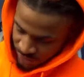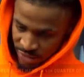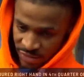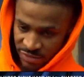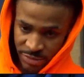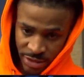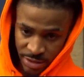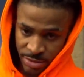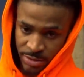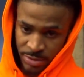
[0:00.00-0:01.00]
Tough
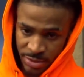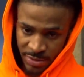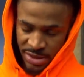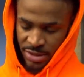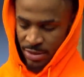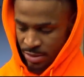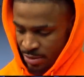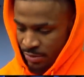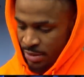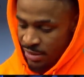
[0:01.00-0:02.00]
man especially you
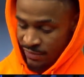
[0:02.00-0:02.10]
know with